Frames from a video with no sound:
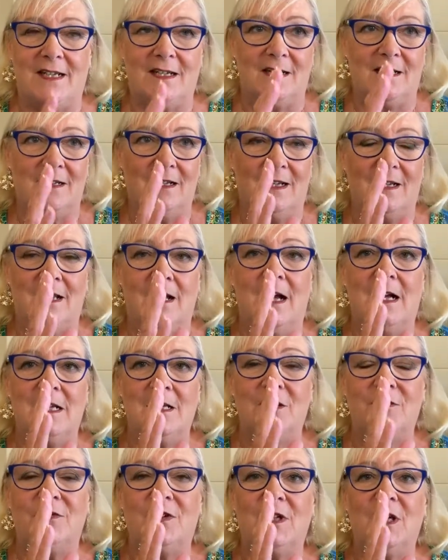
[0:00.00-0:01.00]
a
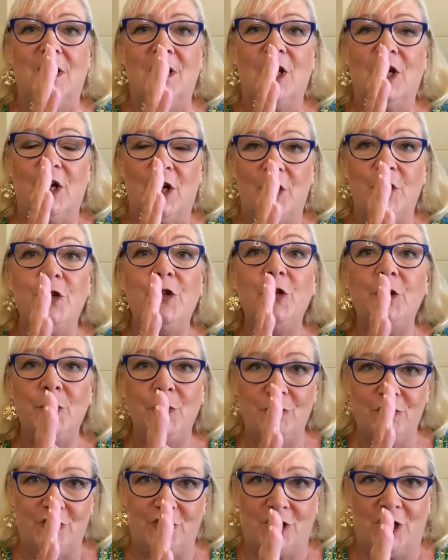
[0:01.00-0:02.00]
kind of a
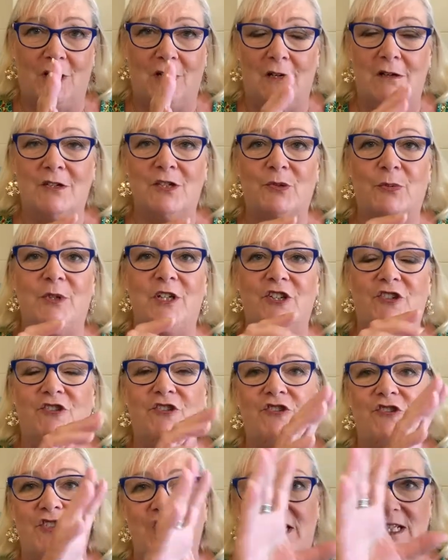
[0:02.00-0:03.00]
noon chart,
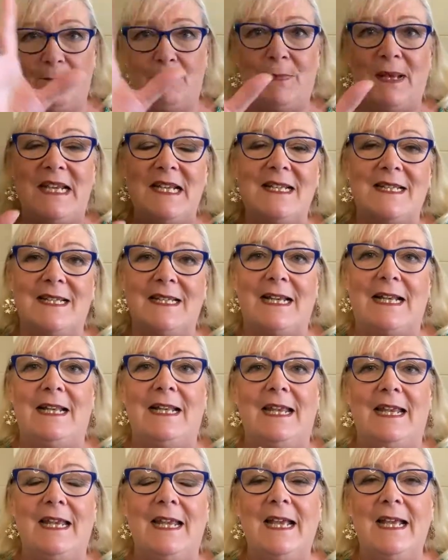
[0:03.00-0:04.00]
which just
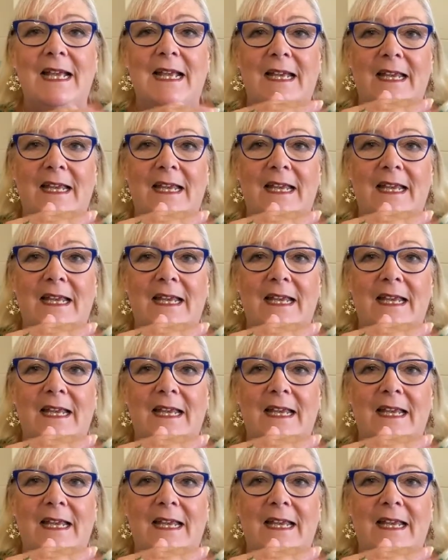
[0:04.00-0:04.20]
basically